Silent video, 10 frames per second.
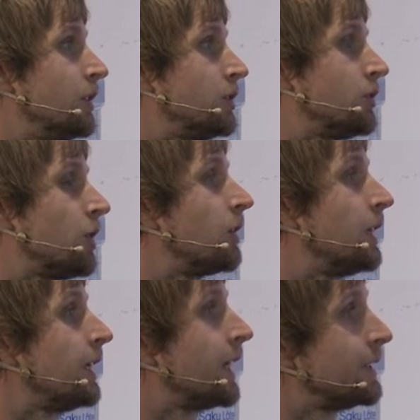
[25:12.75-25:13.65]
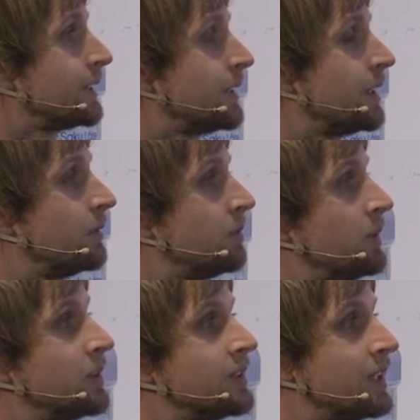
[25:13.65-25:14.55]
strongly against it
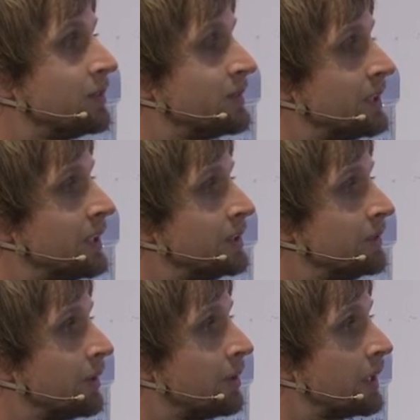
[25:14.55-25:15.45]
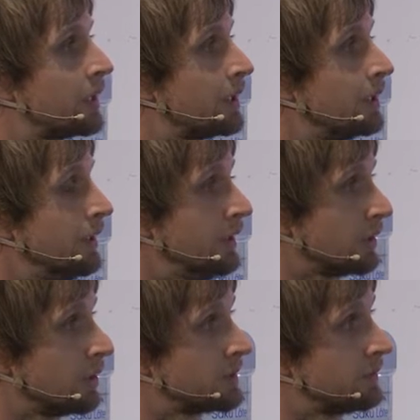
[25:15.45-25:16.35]
because they don't see it as very
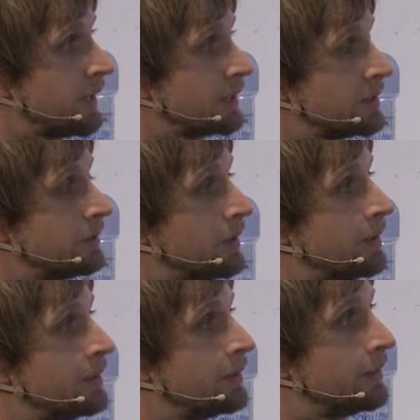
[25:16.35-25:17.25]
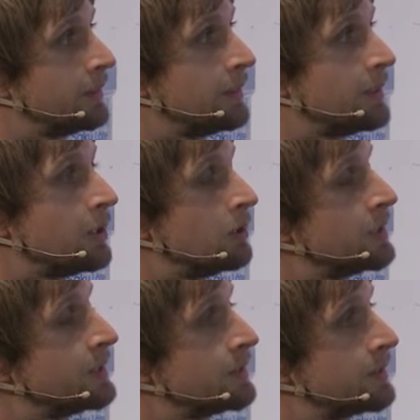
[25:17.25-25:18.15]
cost effective and the only